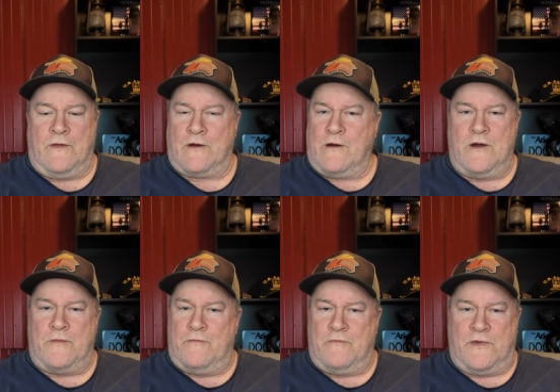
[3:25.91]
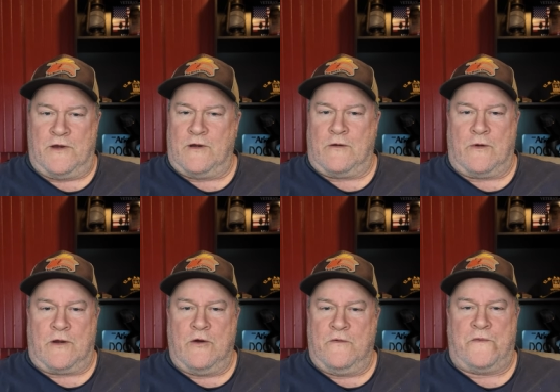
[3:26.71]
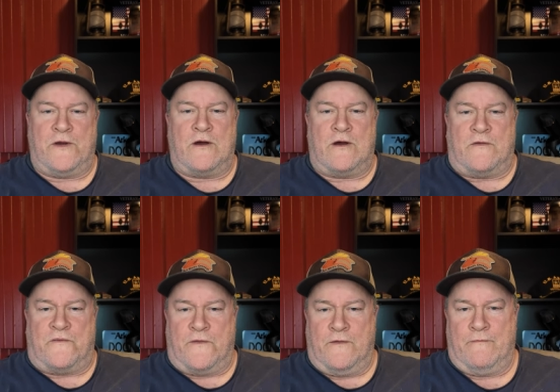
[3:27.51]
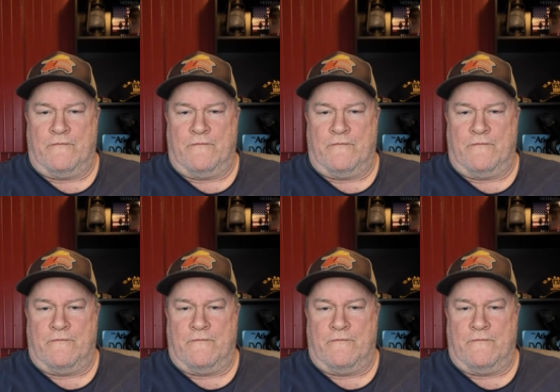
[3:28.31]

they're up, they're goofing off.